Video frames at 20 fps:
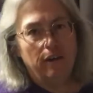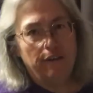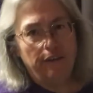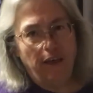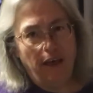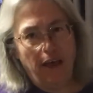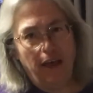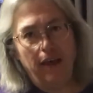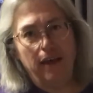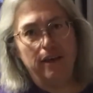
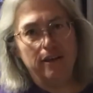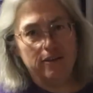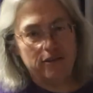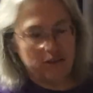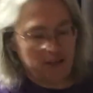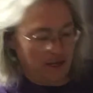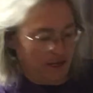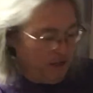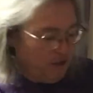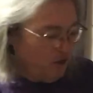they
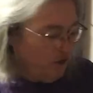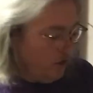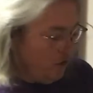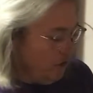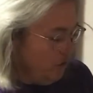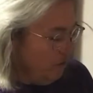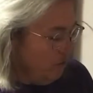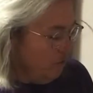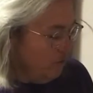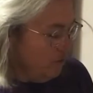say to
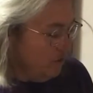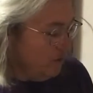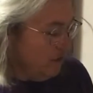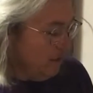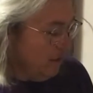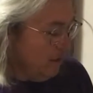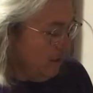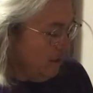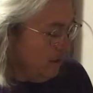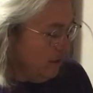use
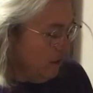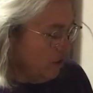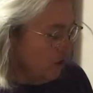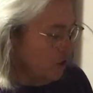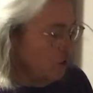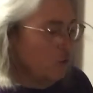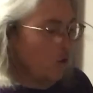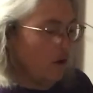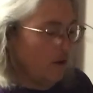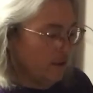a
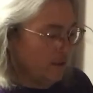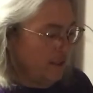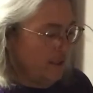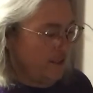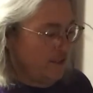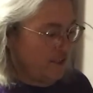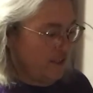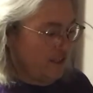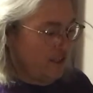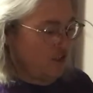good quality
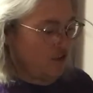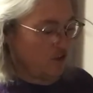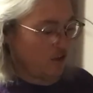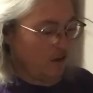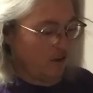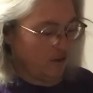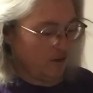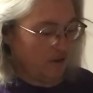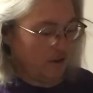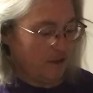sea
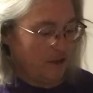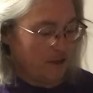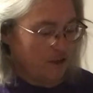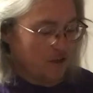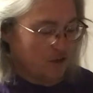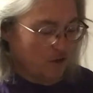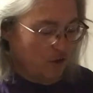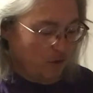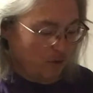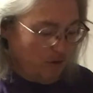salt.
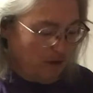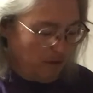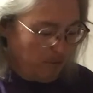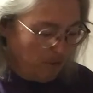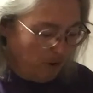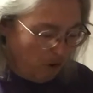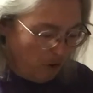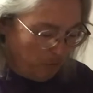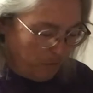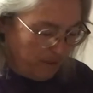So I'm
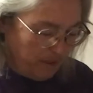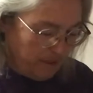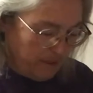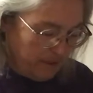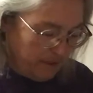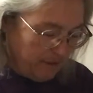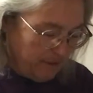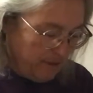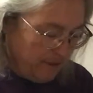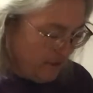hoping
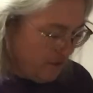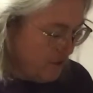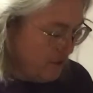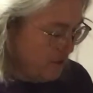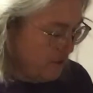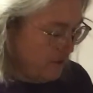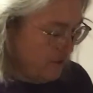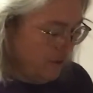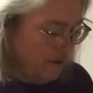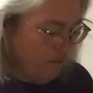that this,
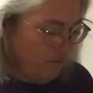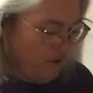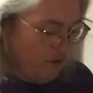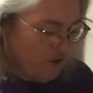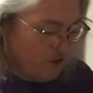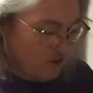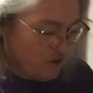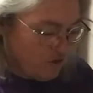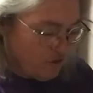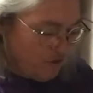I'm going to
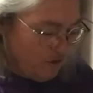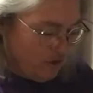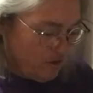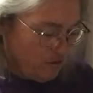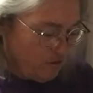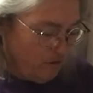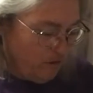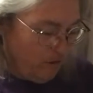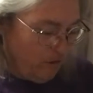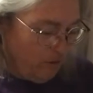stir
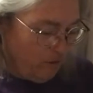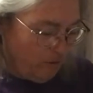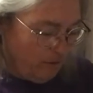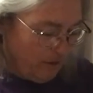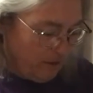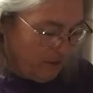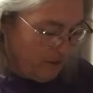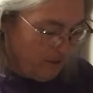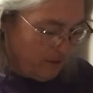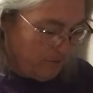this really
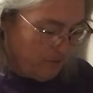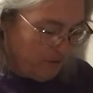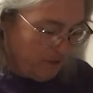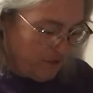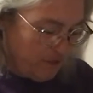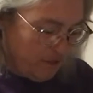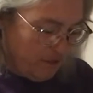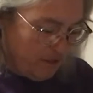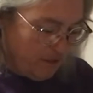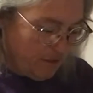quick because I
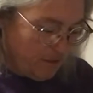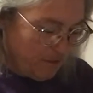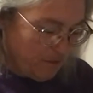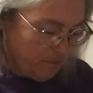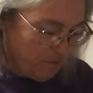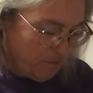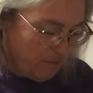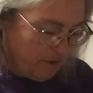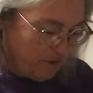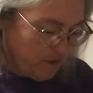see that
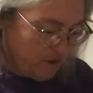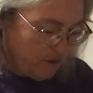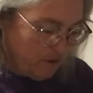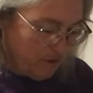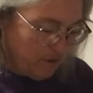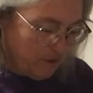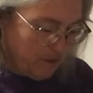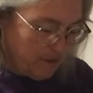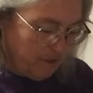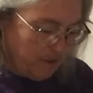some of my
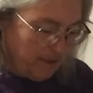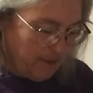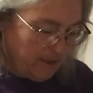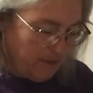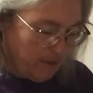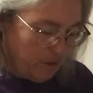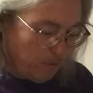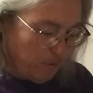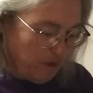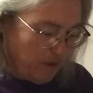salt's still down
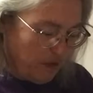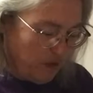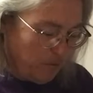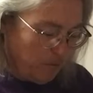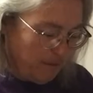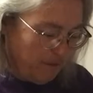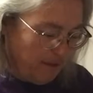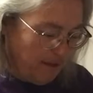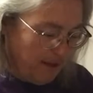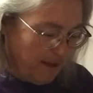in the bottom
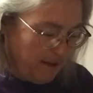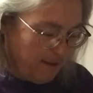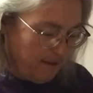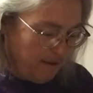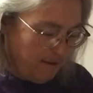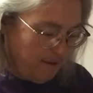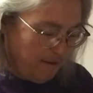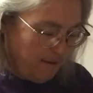of that.